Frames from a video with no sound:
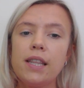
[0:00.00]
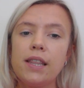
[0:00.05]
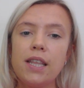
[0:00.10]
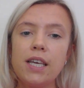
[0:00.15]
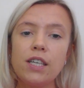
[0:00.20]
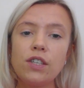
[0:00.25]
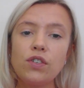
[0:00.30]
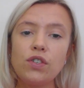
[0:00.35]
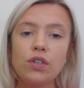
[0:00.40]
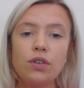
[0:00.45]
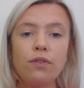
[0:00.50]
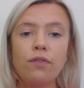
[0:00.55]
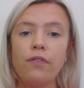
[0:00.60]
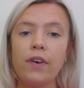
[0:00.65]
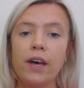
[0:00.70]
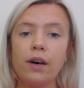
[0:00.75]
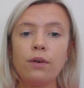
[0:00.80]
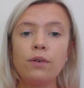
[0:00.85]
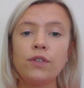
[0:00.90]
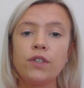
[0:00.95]
These two
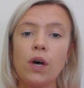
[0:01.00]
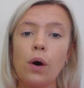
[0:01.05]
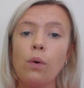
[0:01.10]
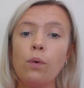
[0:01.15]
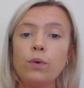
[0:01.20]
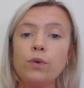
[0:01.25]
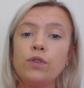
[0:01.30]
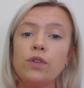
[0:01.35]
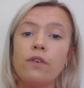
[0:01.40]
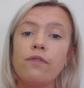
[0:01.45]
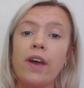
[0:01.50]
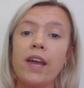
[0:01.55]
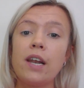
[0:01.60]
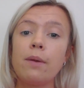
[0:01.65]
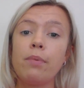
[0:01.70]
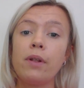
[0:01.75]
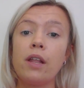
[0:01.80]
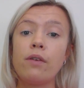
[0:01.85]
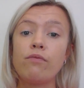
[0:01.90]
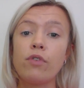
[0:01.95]
fields are also
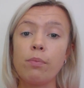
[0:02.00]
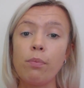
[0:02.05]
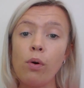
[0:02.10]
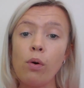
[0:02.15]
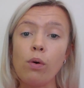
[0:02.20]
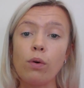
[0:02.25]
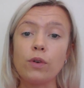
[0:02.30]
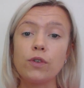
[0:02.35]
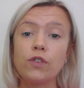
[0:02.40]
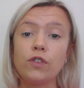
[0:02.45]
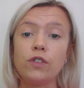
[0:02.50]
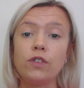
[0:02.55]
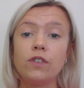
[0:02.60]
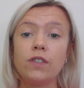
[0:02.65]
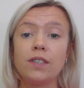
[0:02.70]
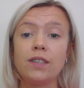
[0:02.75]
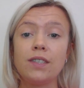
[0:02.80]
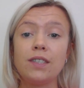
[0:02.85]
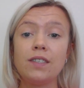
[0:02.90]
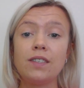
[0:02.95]
available in reports
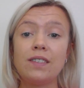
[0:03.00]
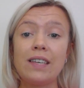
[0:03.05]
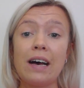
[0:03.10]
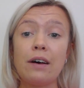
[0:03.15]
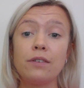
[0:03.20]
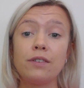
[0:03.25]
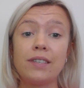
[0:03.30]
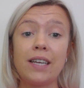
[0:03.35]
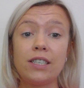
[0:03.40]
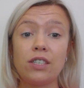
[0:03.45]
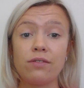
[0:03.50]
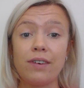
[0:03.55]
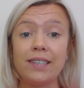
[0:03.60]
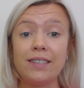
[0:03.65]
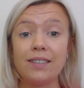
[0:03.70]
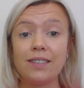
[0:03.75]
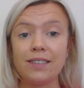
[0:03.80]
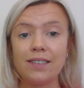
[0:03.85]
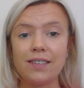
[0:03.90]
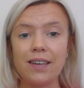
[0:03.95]
using the sales ledger
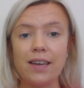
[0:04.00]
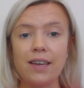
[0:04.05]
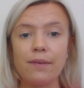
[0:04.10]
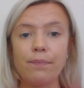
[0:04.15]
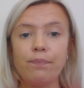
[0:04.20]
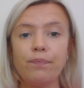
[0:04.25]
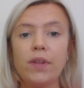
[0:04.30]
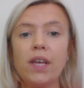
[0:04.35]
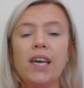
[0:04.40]
entity.